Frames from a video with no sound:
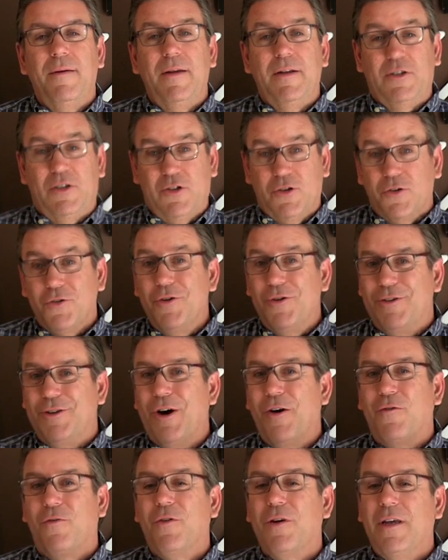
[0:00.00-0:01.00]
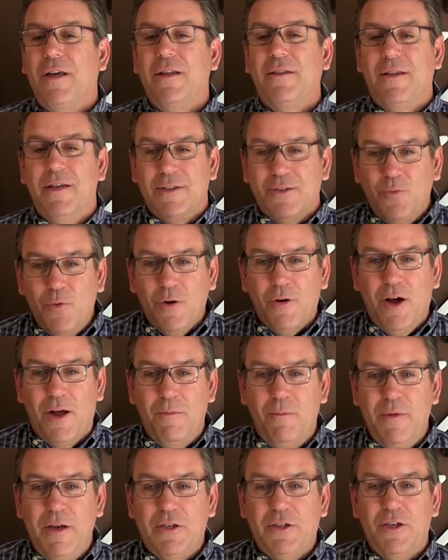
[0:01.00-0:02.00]
It's true. Don't forget this. We're
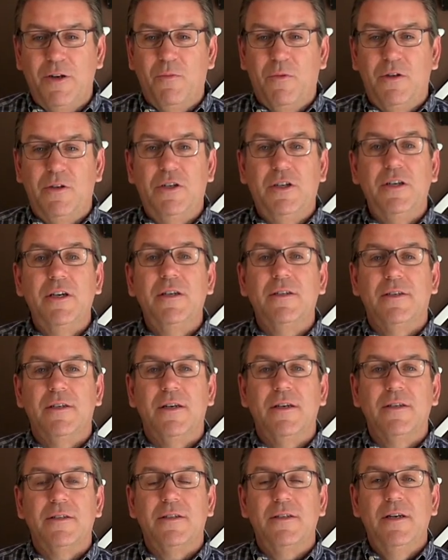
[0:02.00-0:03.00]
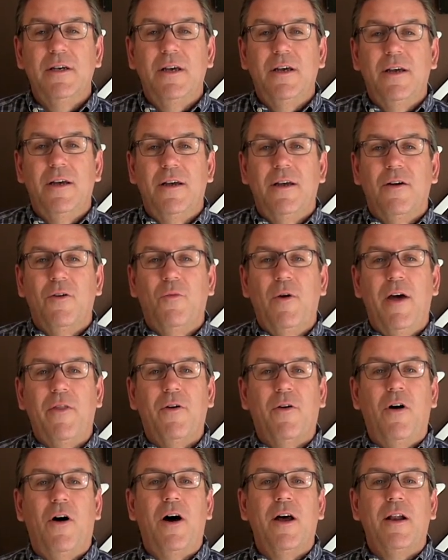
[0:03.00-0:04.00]
on mission with Jesus,
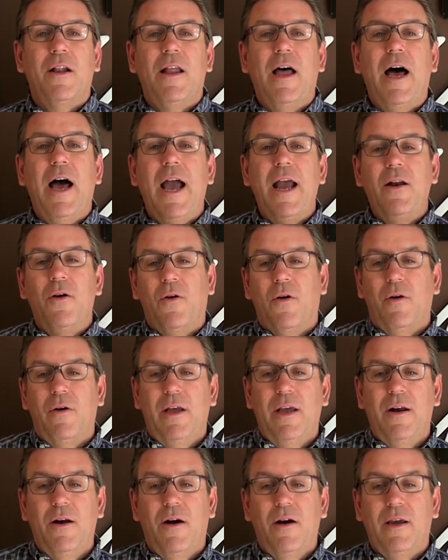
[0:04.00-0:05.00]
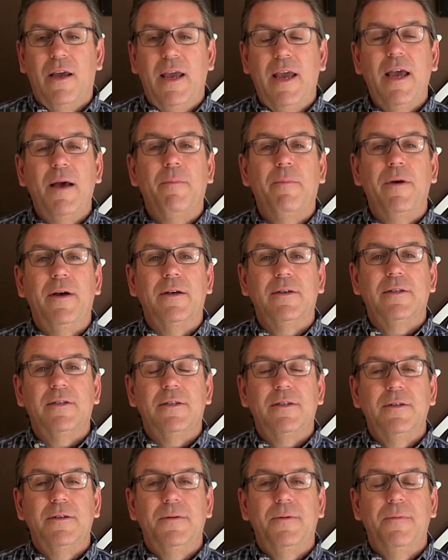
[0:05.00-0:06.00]
whether online or in our
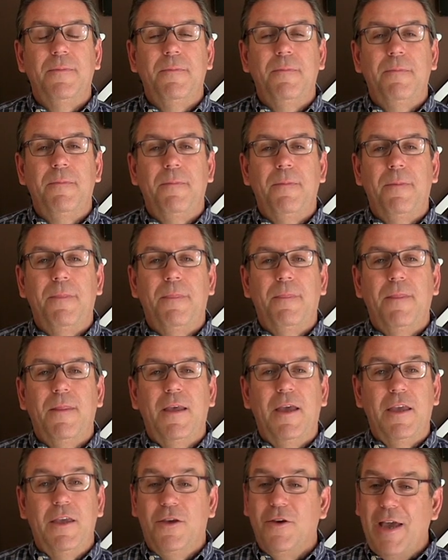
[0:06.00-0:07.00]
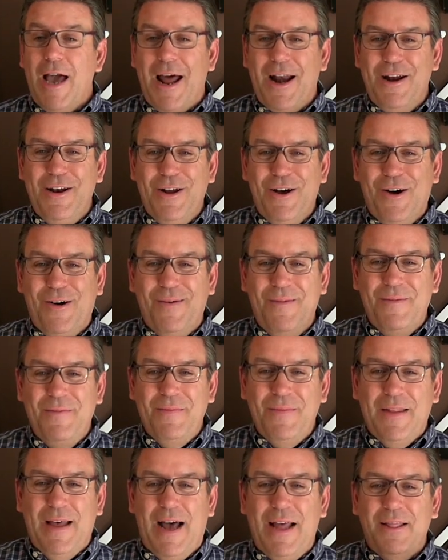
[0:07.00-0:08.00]
campus. You got to know,
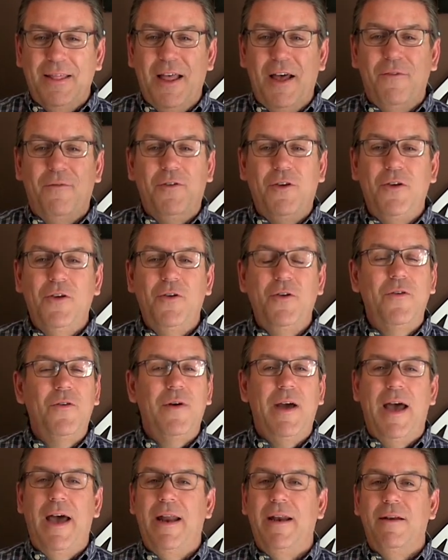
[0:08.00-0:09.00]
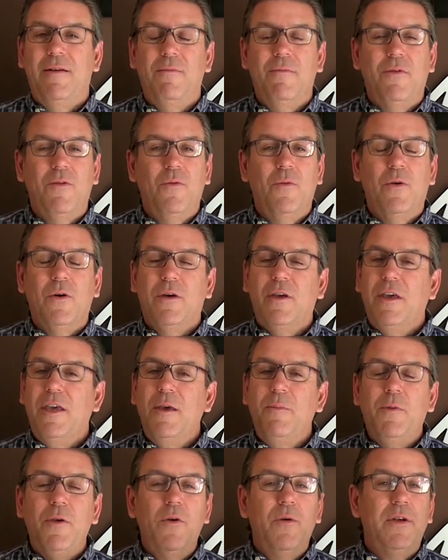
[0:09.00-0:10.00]
I love you, and we'll
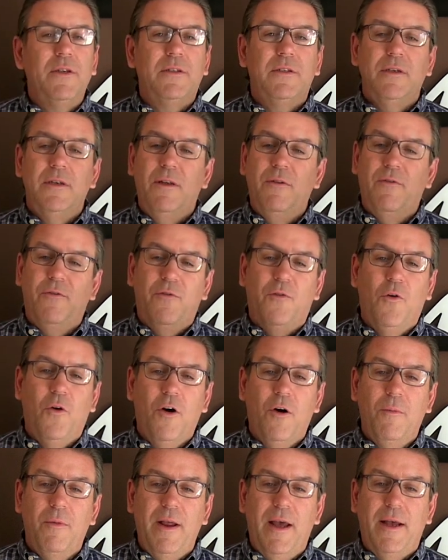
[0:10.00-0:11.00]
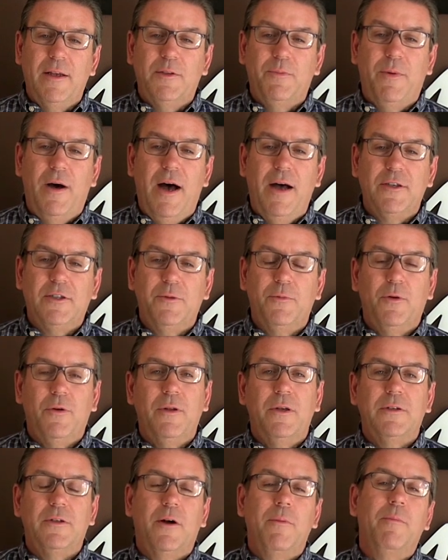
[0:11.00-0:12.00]
keep you as informed as
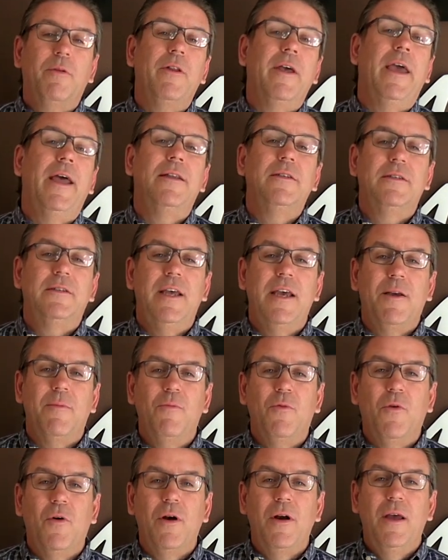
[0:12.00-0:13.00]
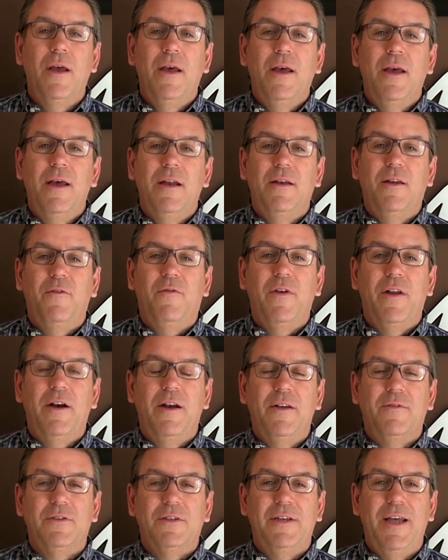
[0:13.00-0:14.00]
possible as our plans take more
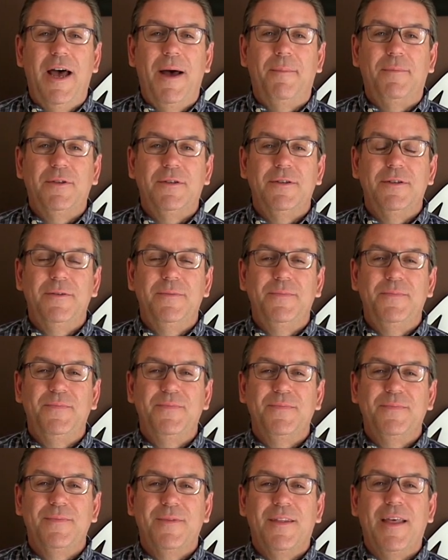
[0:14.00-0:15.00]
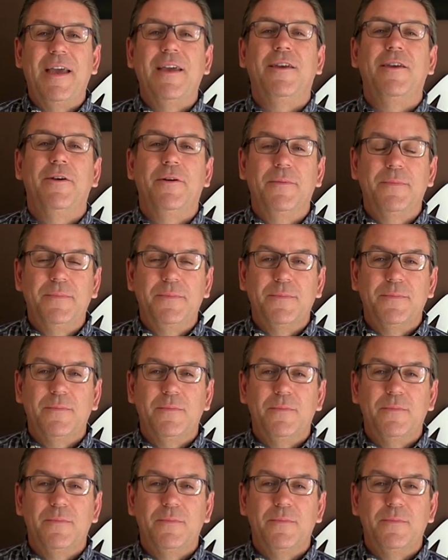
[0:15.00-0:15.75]
definitive steps. Thank you.